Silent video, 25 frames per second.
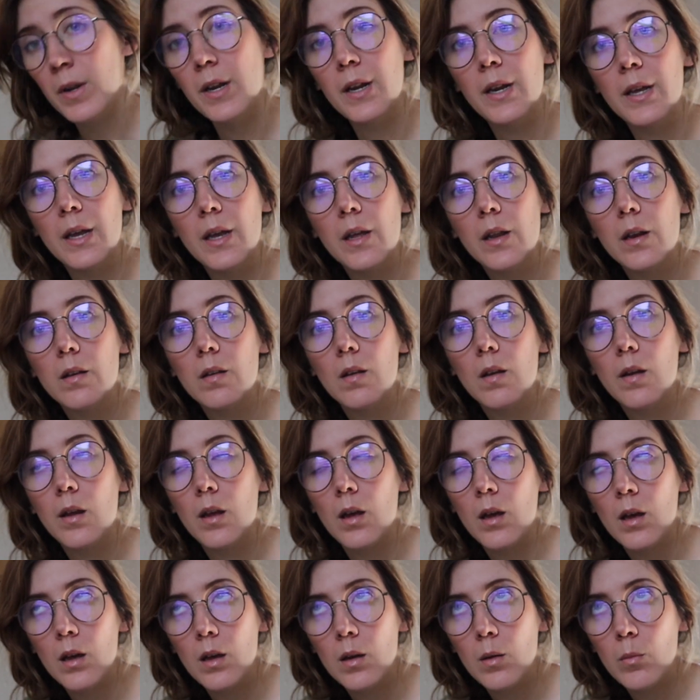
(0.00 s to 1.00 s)
knitting it
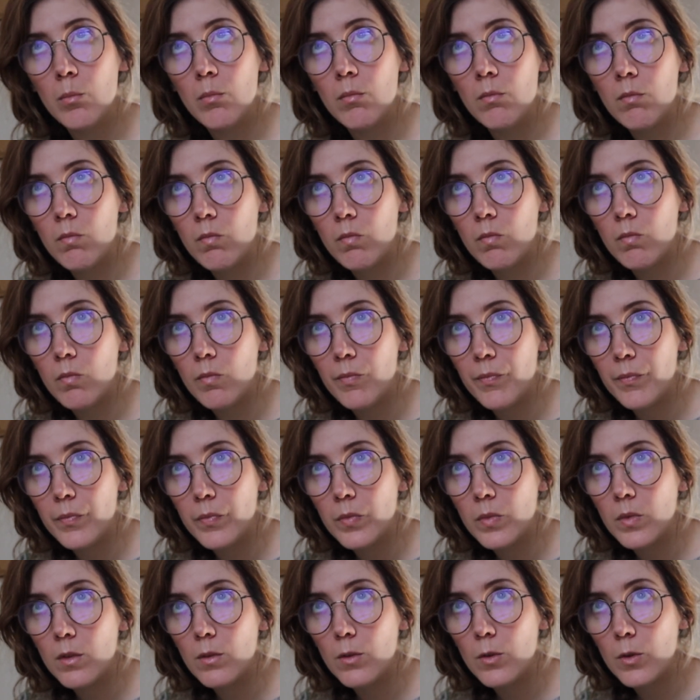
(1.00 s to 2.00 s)

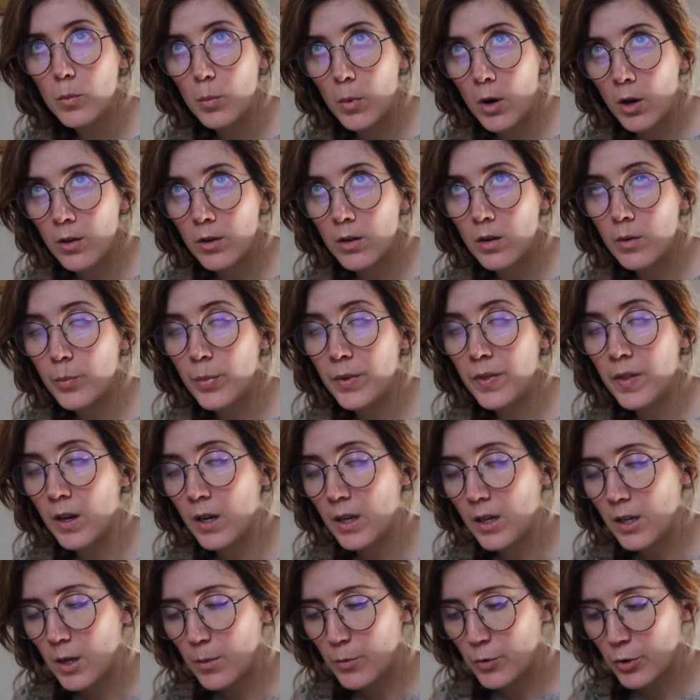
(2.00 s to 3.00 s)
smaller, but then
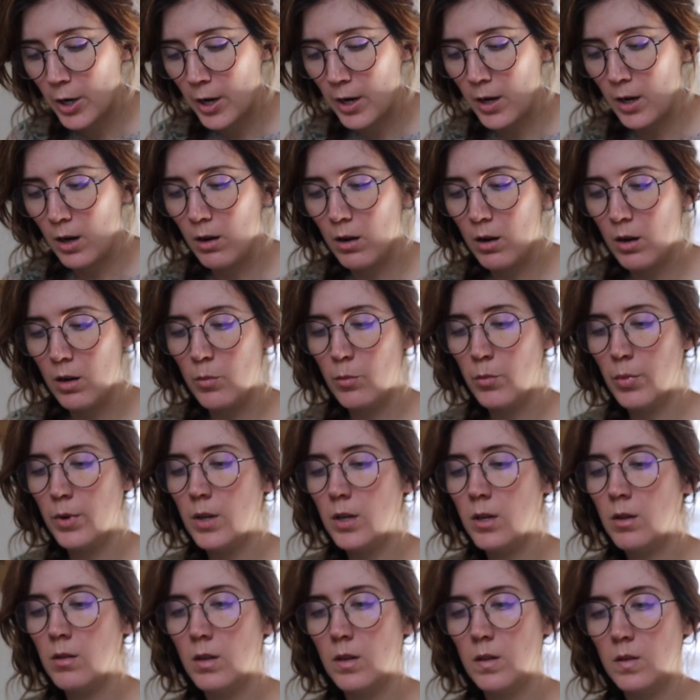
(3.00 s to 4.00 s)
I keep trying it on.
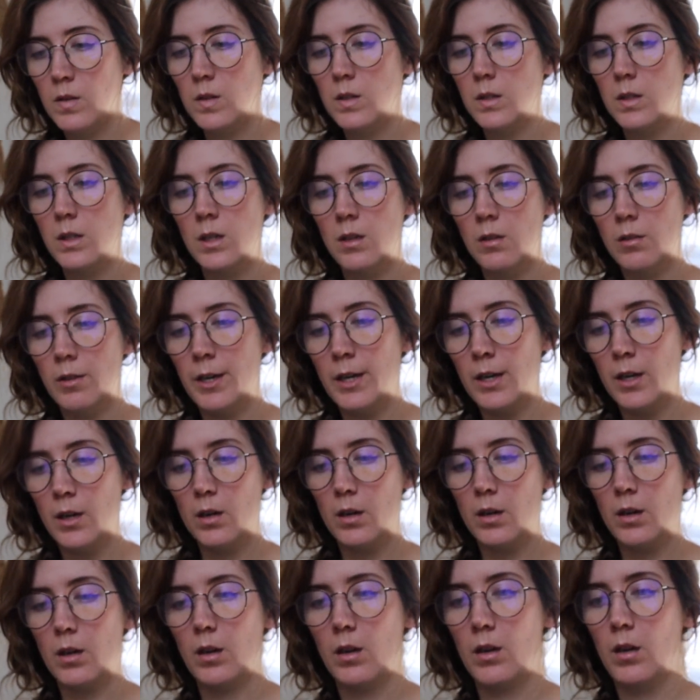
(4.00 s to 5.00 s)
But you can see
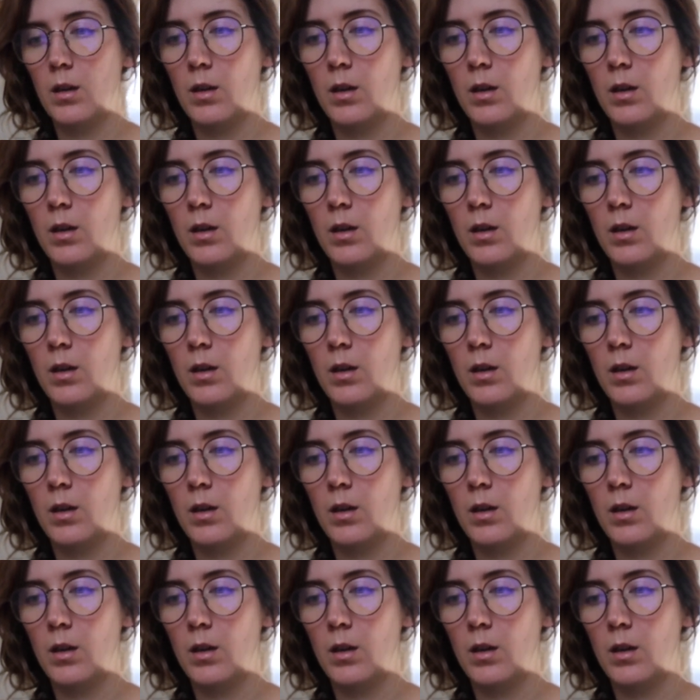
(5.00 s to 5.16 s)
like